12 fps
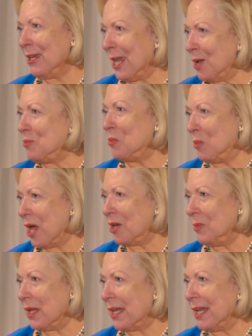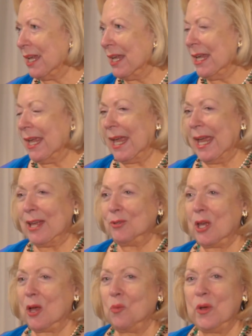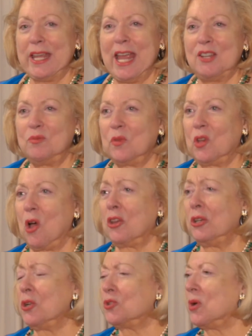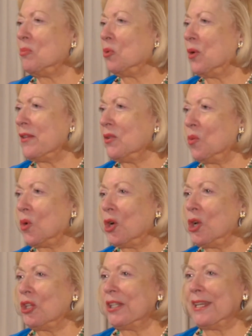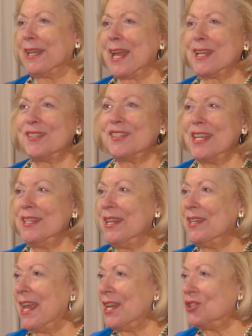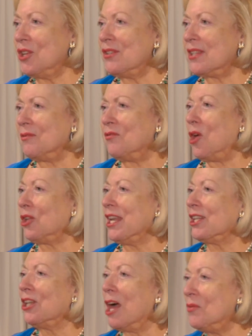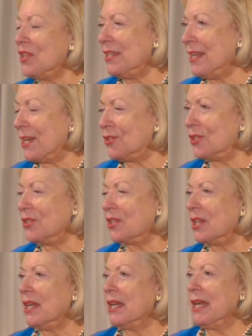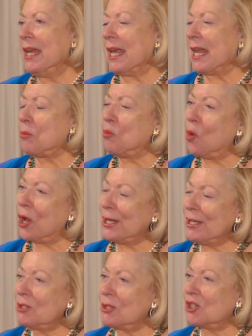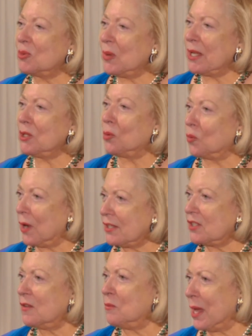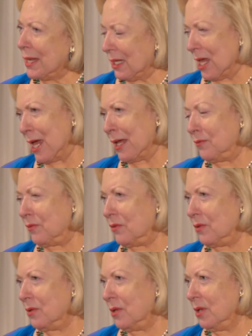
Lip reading: came upon me. And we had gone on a trip around the world, and I had seen the nations and fallen in love with the nations, and I wanted to spend the rest of my life